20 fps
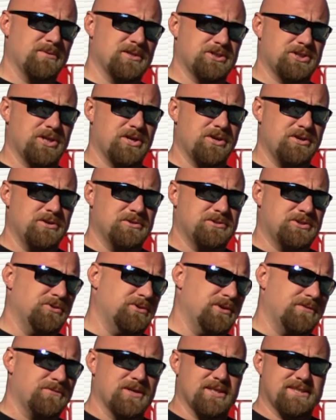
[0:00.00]
able to show you two
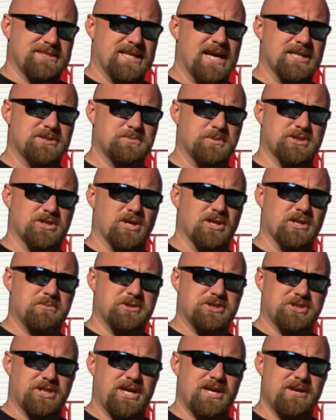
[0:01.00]
different attachments on the
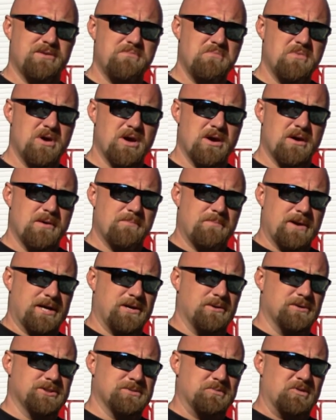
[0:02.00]
machine by
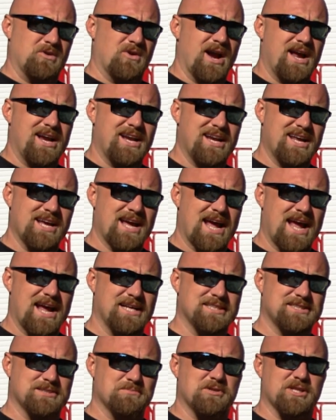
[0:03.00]
doing some grading
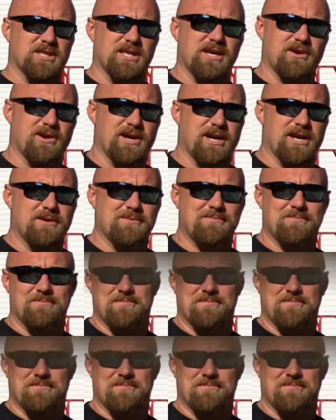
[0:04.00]
and some clearing.